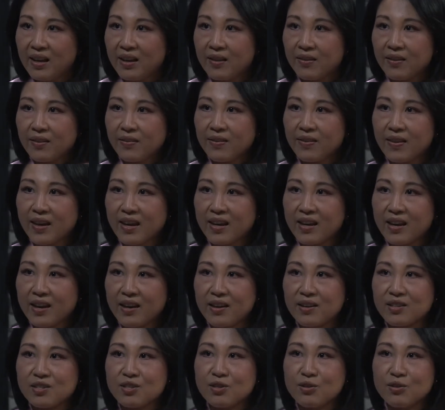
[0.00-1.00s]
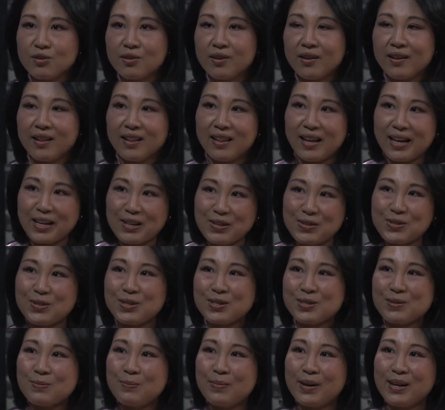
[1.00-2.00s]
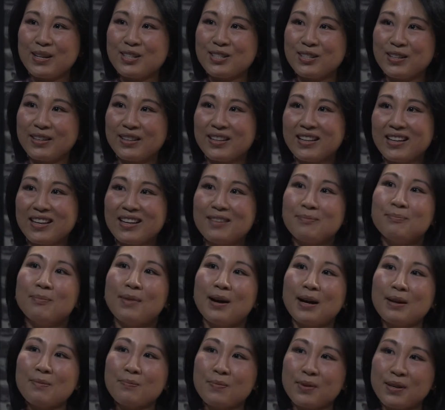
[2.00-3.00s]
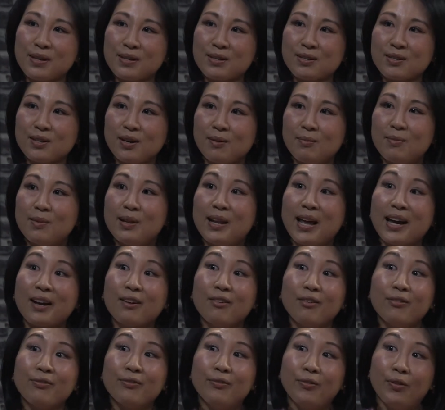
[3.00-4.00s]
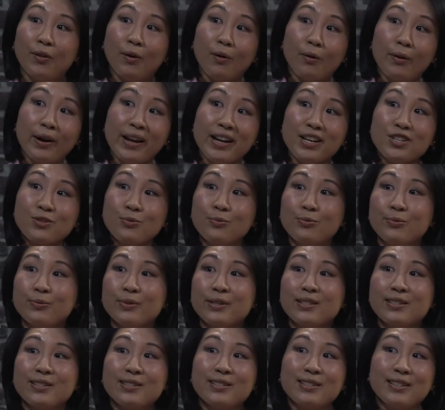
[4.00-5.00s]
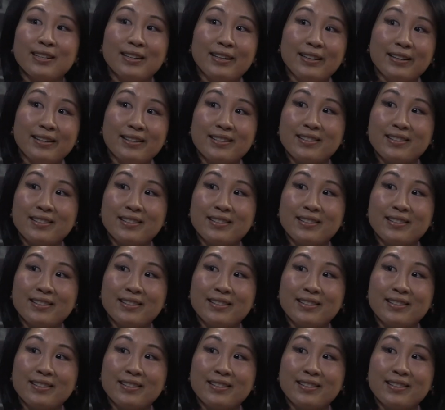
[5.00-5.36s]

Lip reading: The thing is, like you just mentioned, there might be some lack of knowledge, resilience